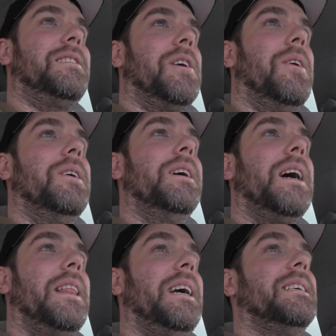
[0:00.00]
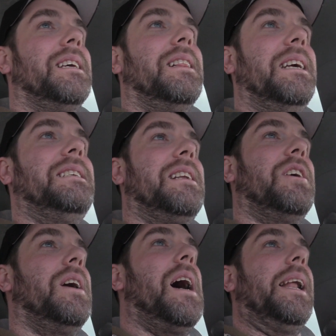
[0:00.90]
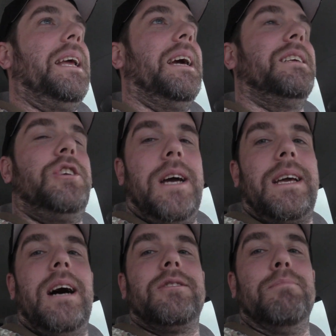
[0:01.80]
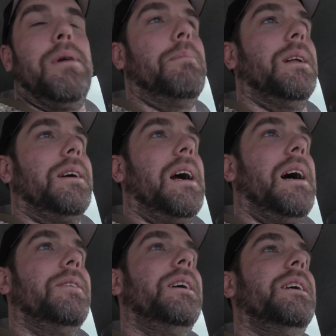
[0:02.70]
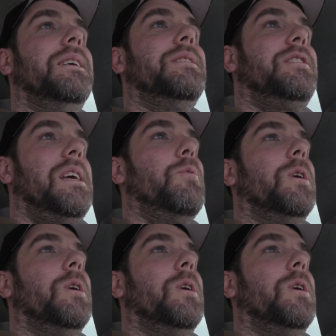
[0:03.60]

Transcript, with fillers: So I think it's at least a good idea to check out some public ground, see